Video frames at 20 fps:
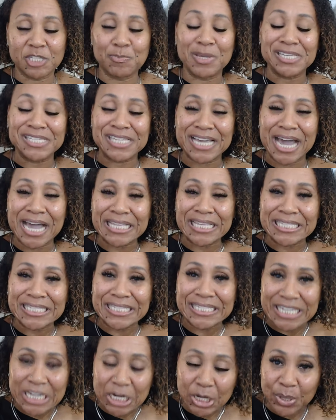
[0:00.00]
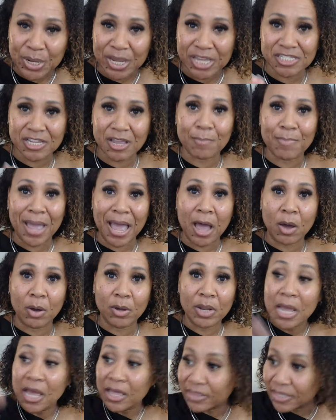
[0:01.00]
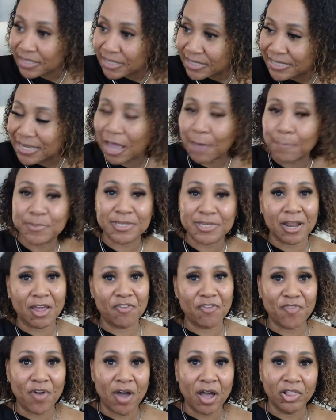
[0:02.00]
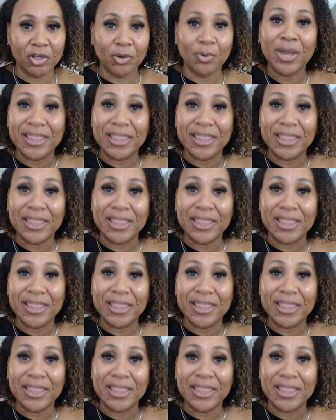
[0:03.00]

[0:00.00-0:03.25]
because I got serious about the steps that I follow.